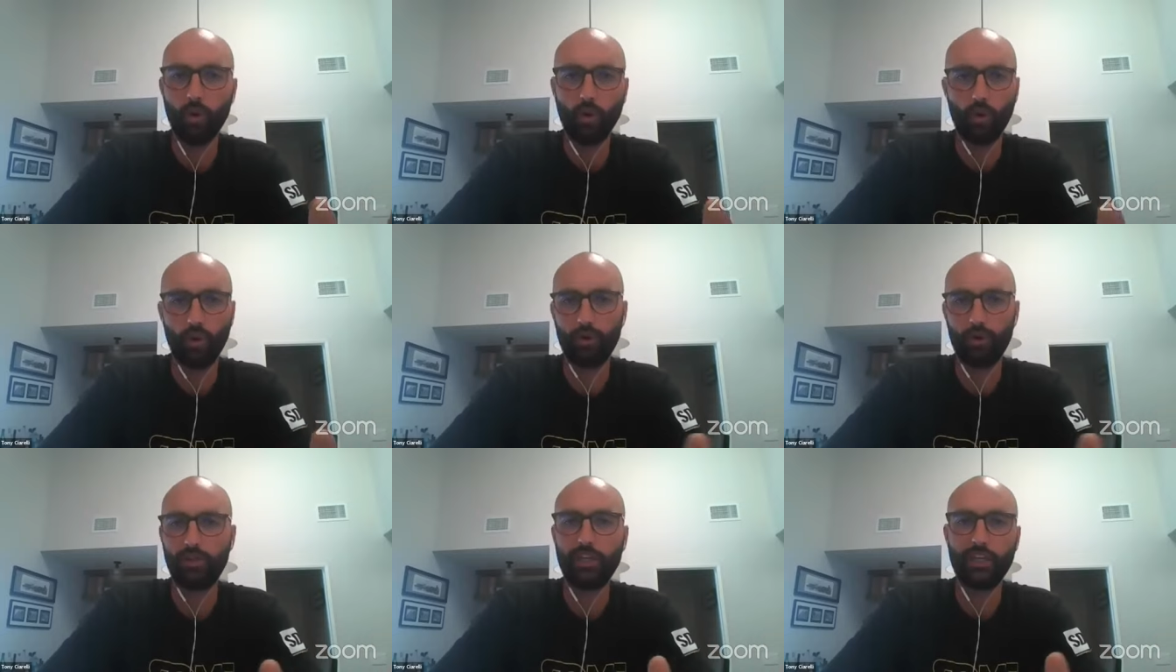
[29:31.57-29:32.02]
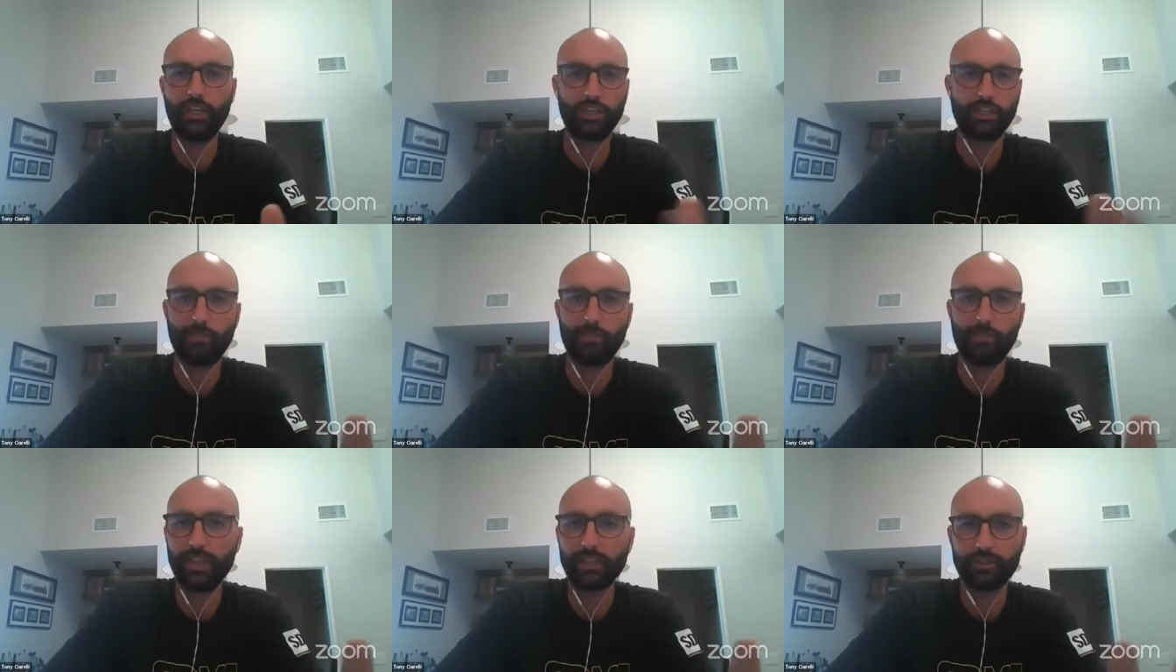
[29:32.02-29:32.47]
or the
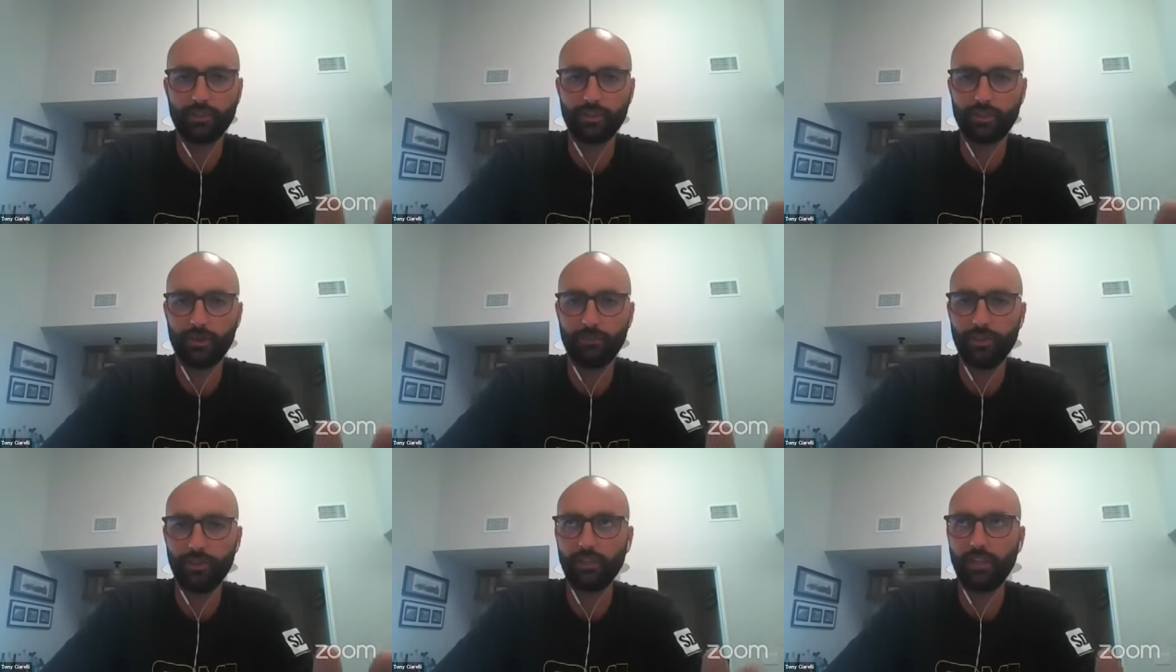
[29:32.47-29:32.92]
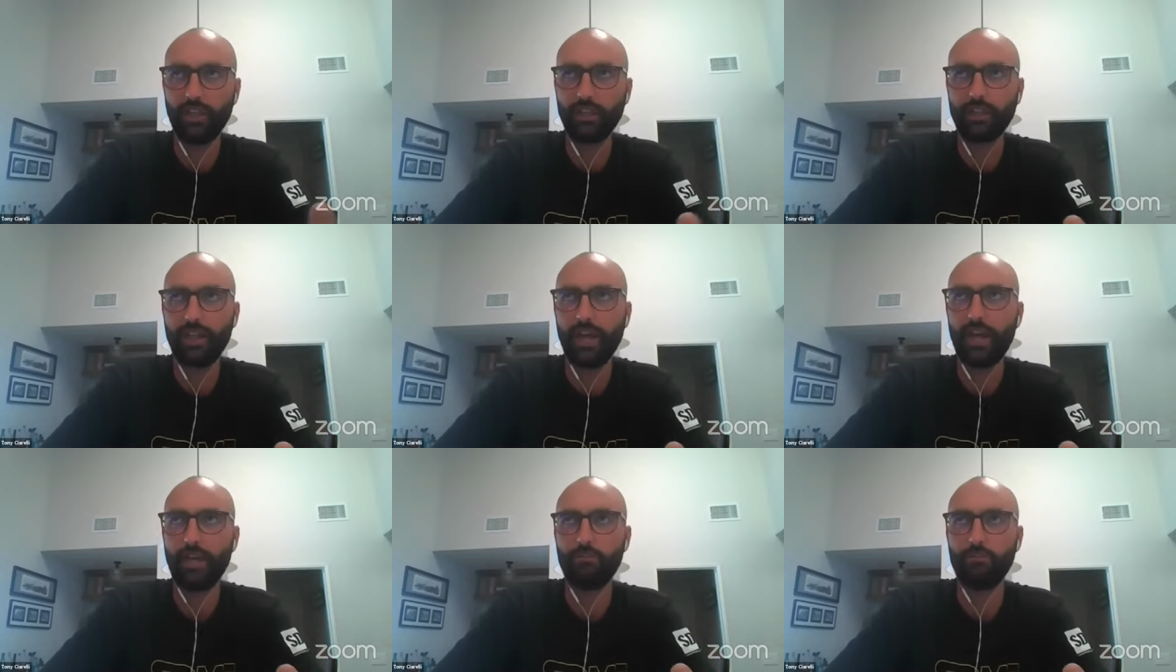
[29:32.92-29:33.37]
expense or something
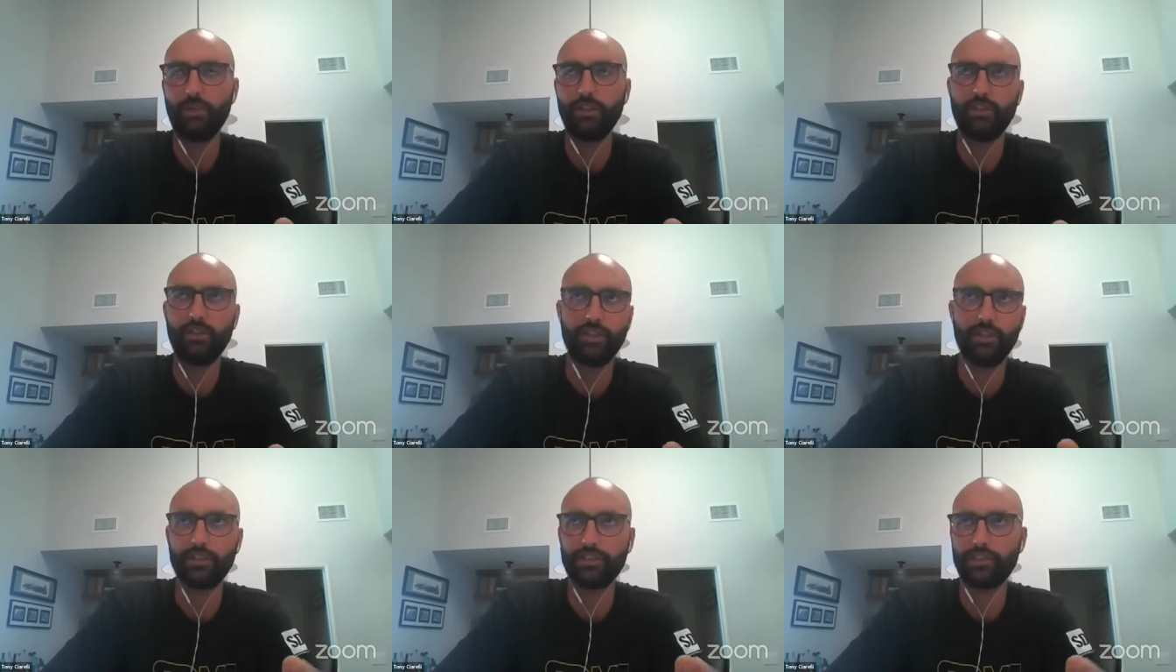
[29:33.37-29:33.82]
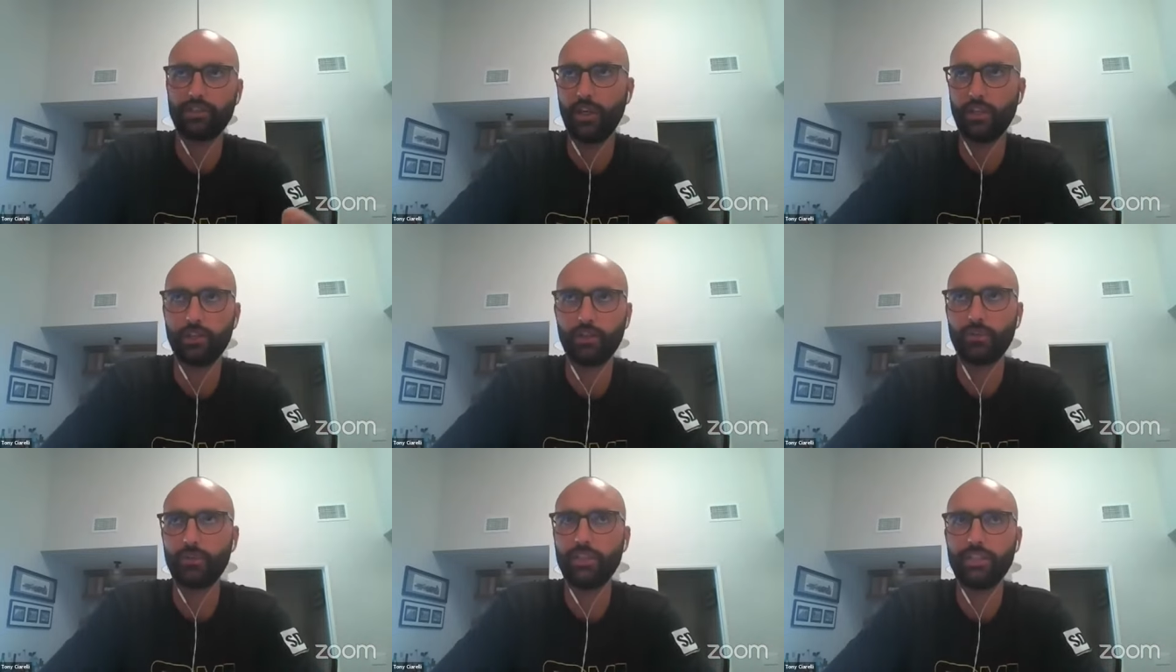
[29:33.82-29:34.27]
like that but there's
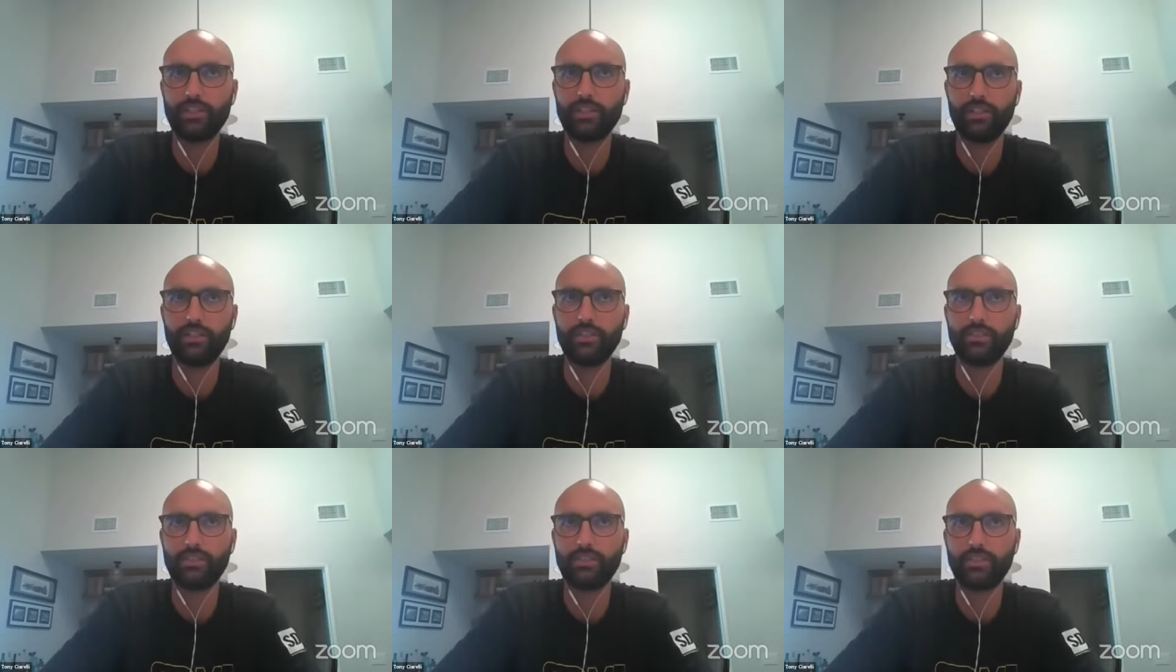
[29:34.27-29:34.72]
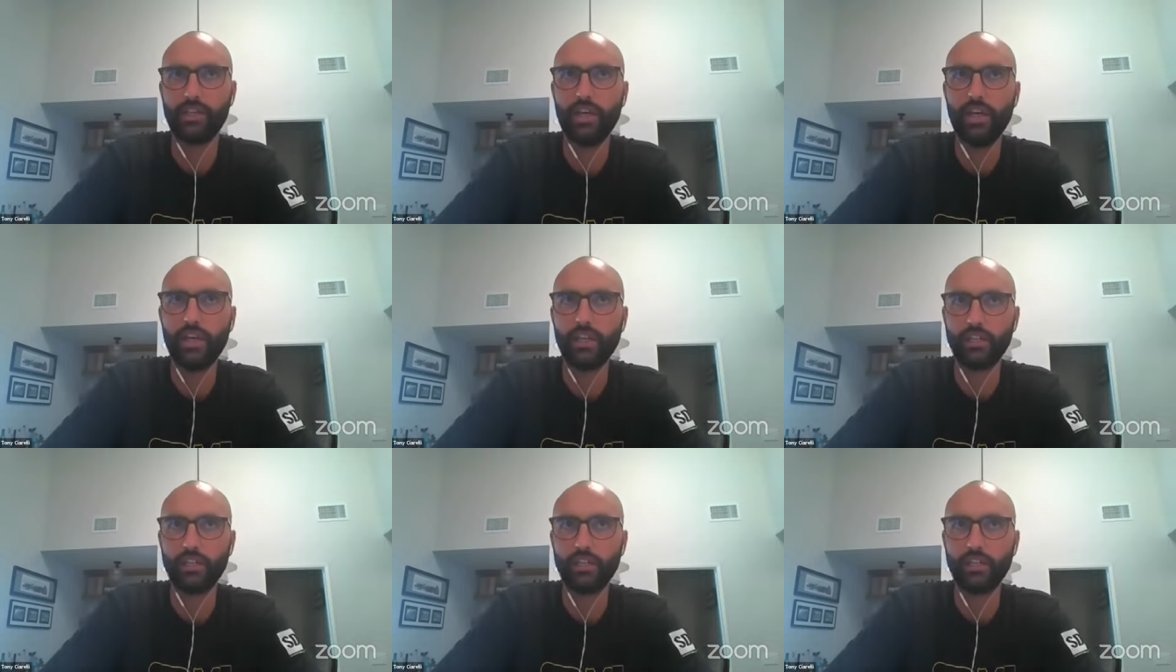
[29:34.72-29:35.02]
other reasons